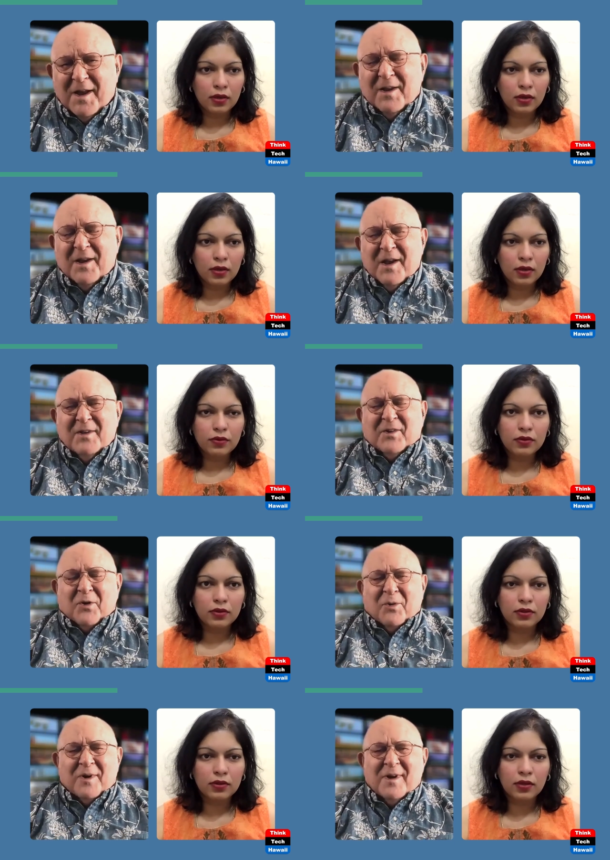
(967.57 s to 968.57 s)

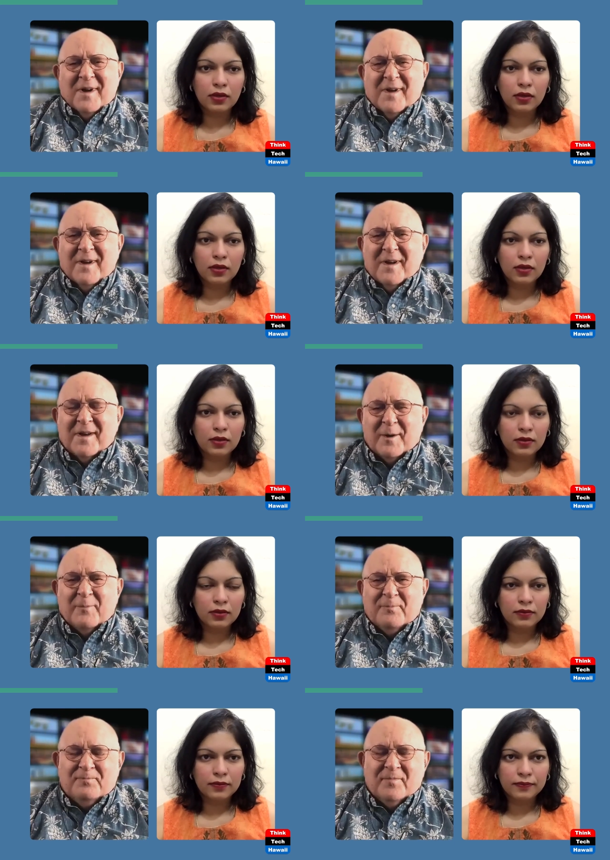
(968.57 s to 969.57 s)
Speaker 1: so, yeah,
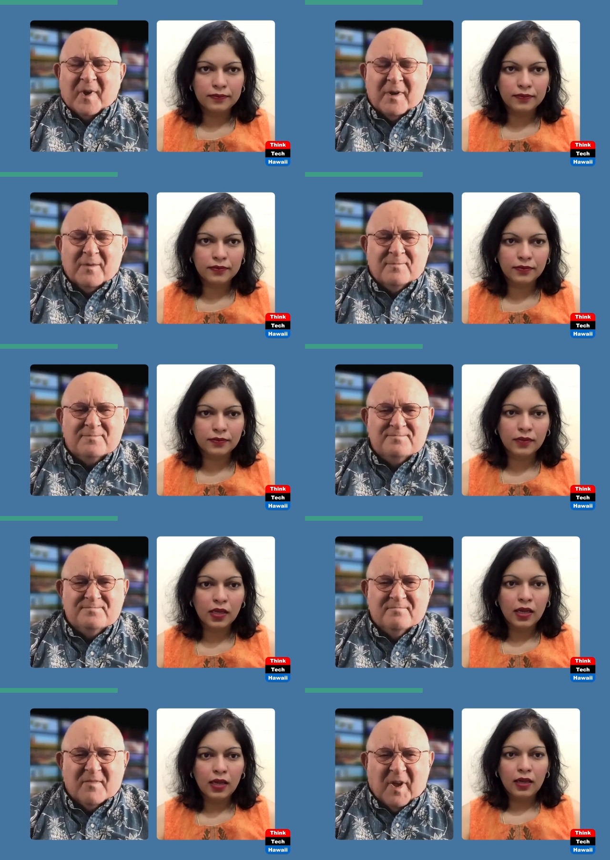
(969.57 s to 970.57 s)
um,
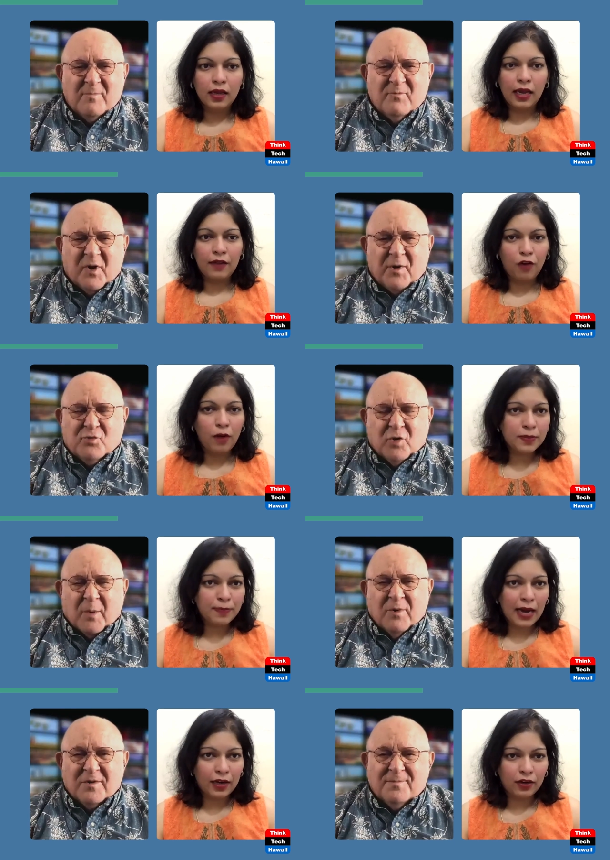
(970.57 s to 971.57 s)
I'm very
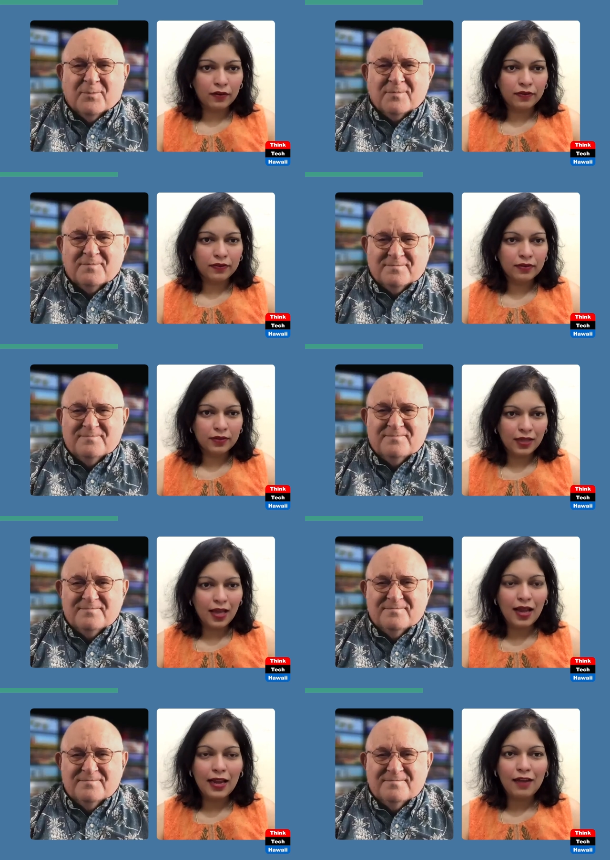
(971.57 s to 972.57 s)
troubled.
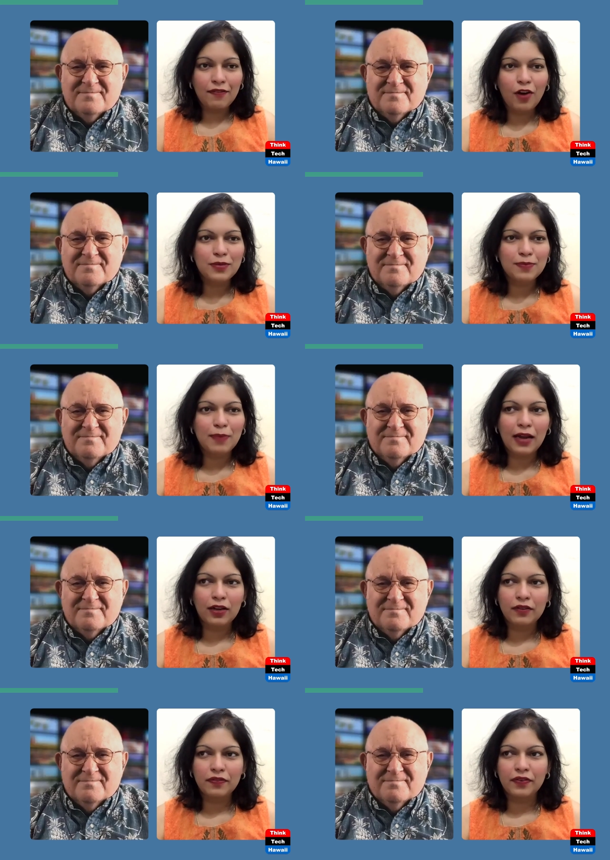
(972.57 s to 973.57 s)
Speaker 2: Yeah, it forms part
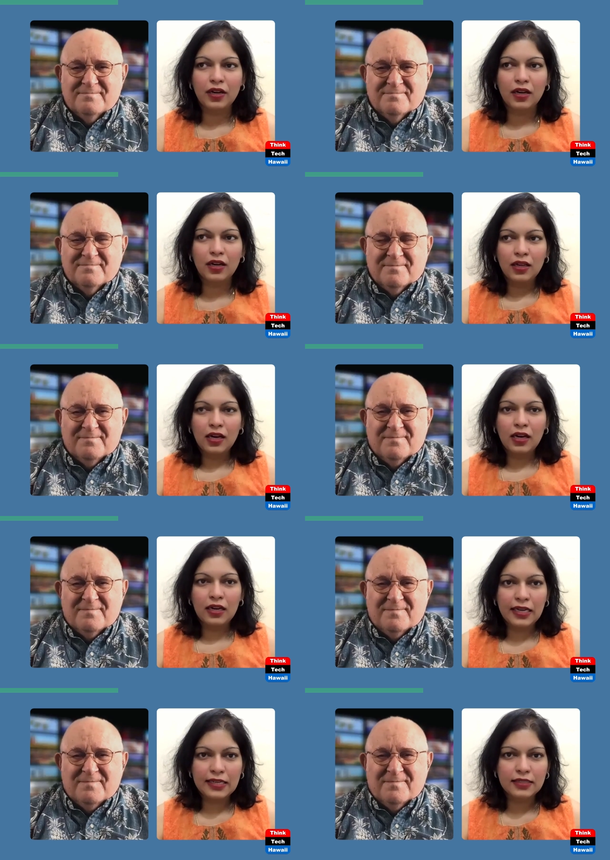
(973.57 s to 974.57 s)
of uh, a
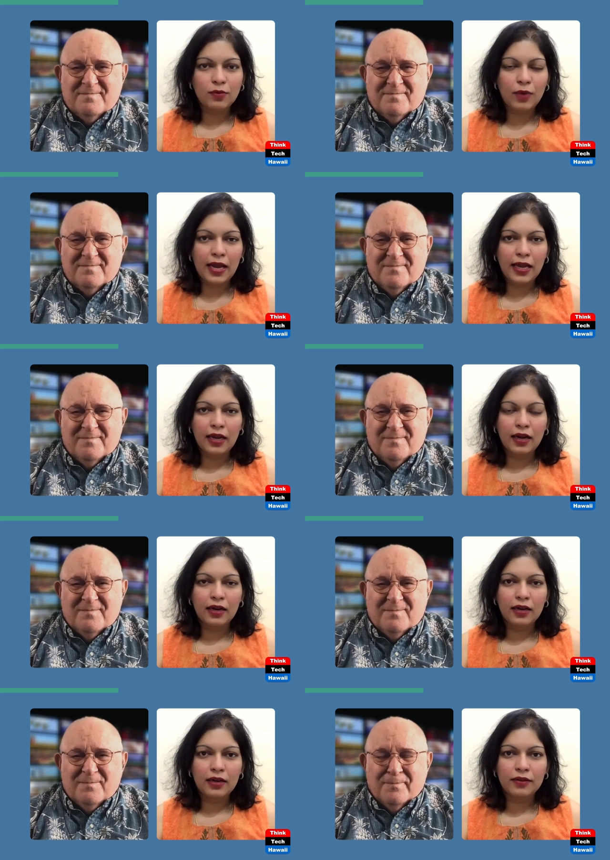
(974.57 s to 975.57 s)
reason why
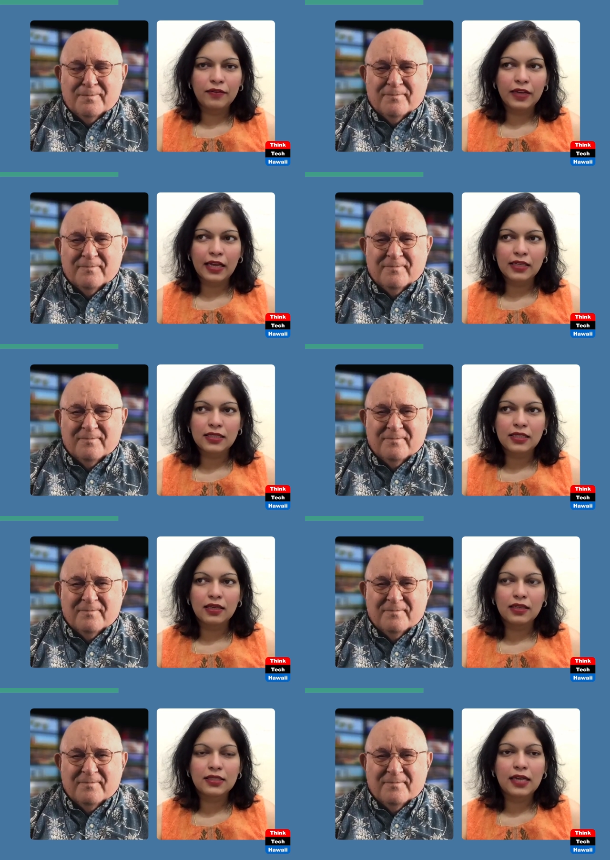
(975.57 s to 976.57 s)
uh, we can
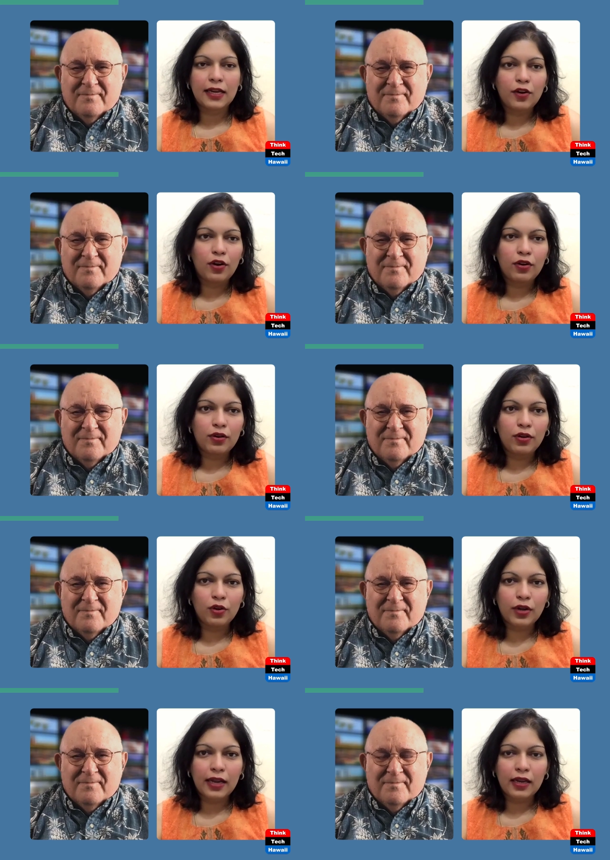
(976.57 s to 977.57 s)
study or
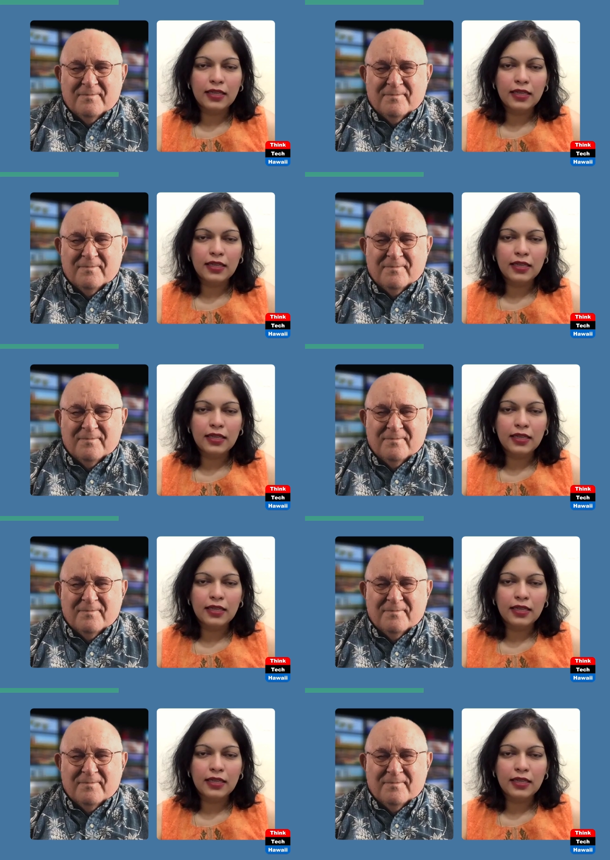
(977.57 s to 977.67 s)
look at